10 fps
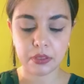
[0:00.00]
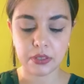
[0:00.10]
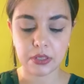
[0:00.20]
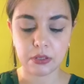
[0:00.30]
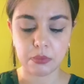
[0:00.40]

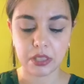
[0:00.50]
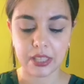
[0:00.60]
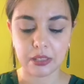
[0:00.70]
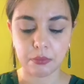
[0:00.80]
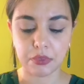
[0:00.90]
This could be
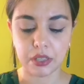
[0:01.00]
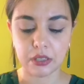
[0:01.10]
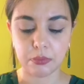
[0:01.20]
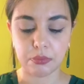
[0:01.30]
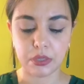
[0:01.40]
like a
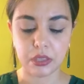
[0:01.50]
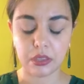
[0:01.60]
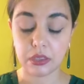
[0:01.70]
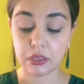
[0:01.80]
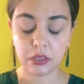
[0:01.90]
breakup with
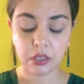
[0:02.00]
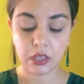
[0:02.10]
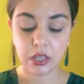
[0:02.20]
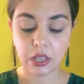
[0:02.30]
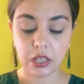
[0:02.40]

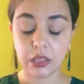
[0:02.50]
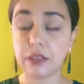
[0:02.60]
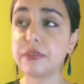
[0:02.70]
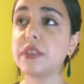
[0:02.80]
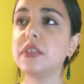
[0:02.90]
a
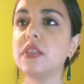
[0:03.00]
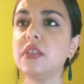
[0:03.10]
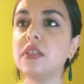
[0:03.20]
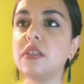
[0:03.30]
lover,